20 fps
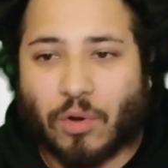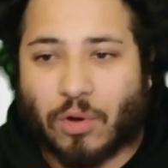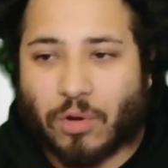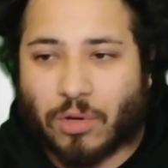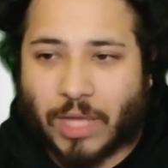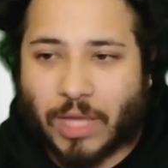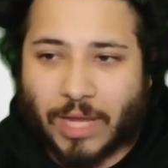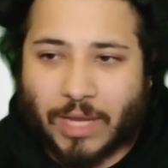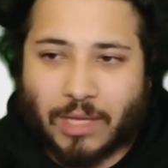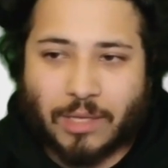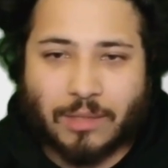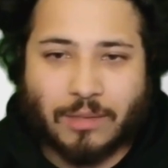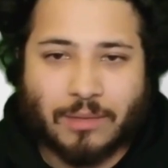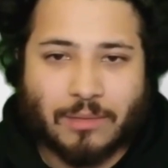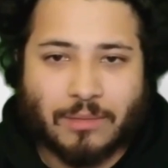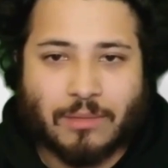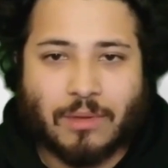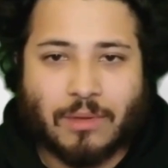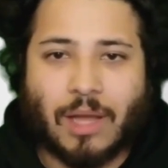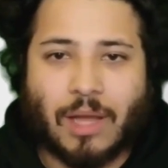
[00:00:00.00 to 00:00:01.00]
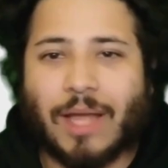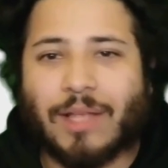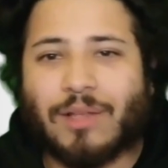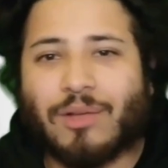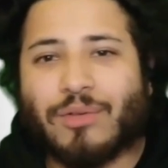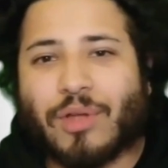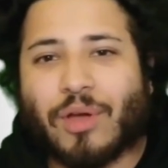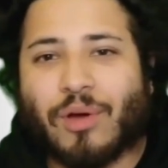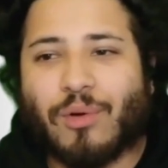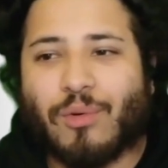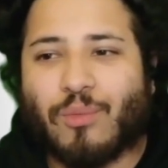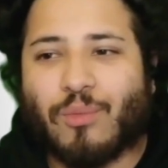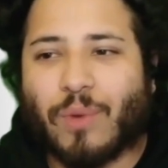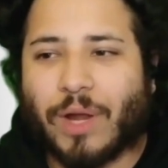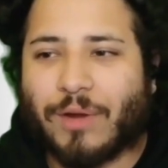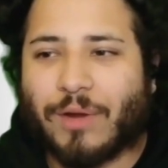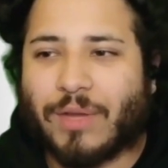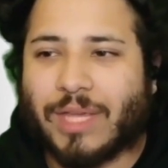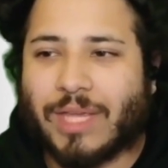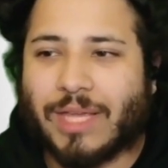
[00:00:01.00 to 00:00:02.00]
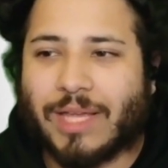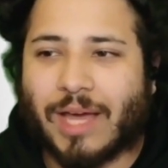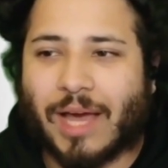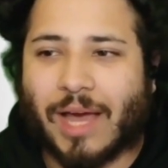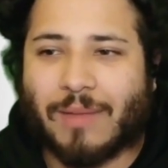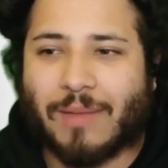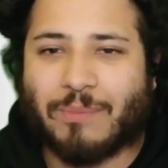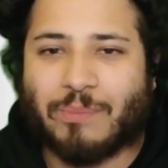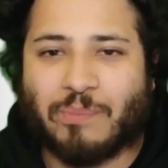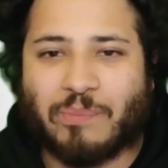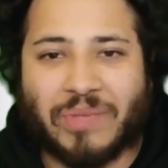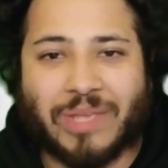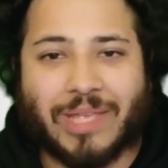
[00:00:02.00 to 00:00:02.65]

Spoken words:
Or like, I don't know where he got